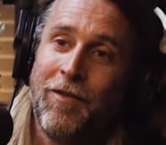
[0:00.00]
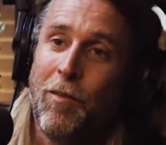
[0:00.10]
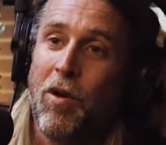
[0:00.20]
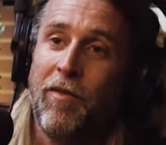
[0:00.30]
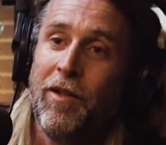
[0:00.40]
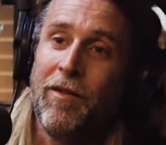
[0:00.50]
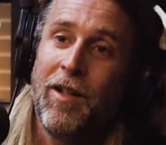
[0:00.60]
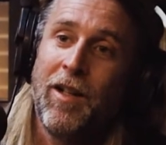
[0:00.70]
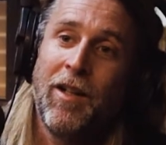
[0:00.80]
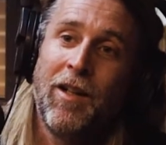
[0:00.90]
for profit.
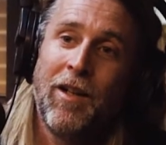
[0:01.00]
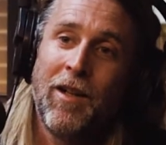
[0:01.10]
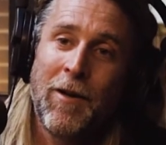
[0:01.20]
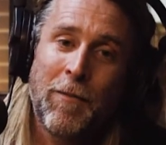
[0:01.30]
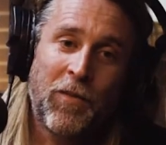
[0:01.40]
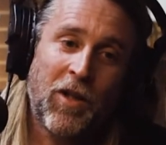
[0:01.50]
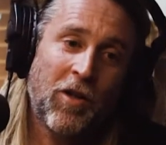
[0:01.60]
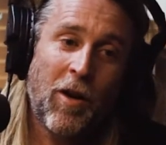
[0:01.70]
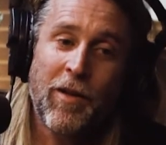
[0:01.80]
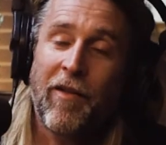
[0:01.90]
Yeah. So
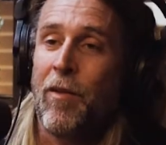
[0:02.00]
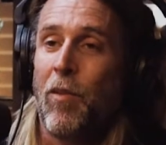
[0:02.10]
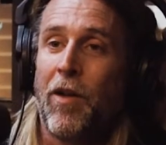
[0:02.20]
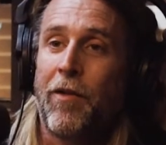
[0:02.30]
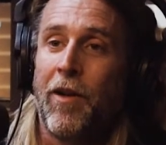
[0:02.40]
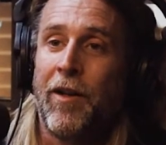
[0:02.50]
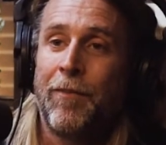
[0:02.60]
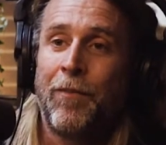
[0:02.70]
times everything by 3.